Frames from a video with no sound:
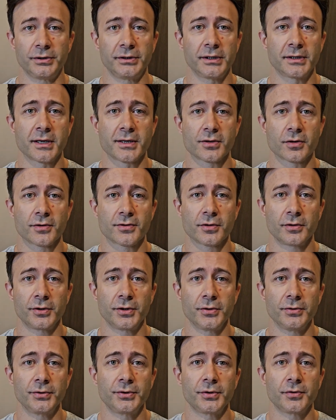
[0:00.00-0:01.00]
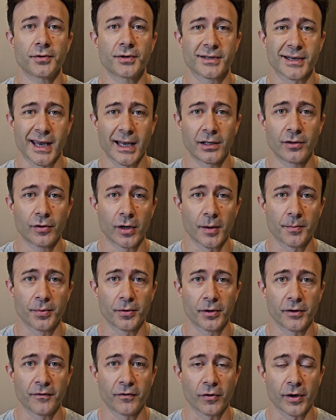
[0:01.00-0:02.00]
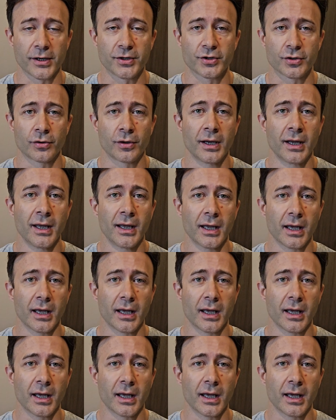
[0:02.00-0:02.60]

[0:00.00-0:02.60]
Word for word: This is also due to cellular proliferation